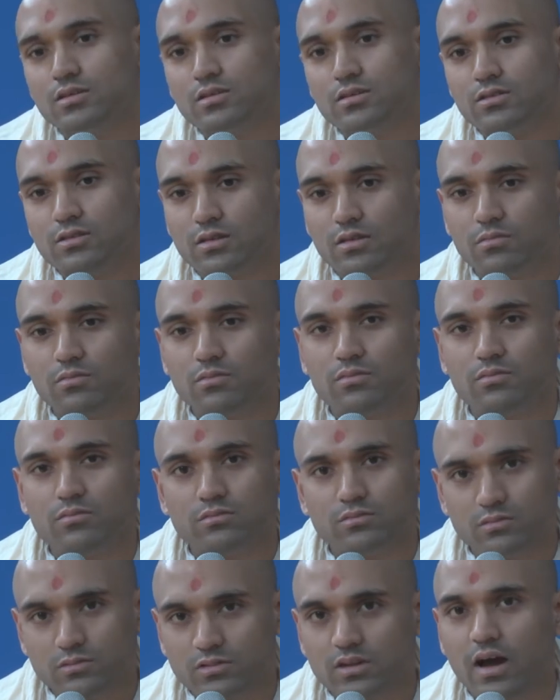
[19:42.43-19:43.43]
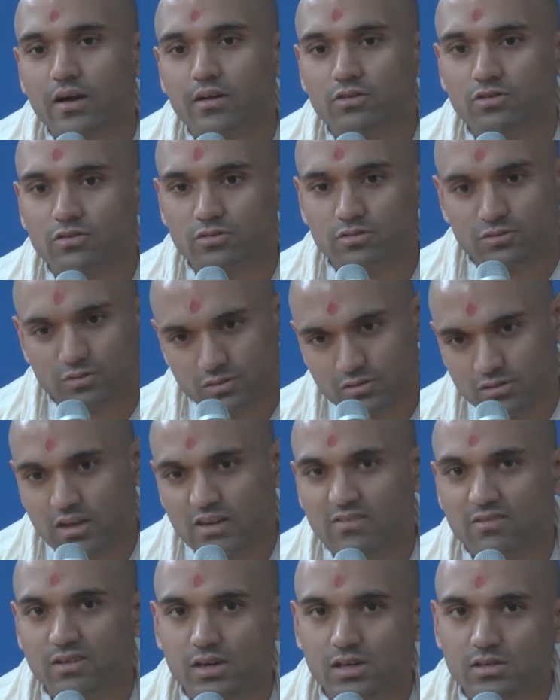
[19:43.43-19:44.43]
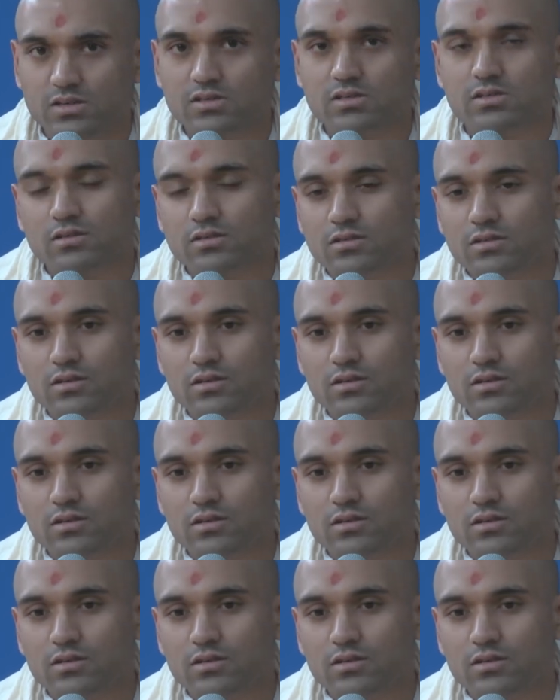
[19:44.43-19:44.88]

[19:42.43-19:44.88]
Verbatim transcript: some doctor's advice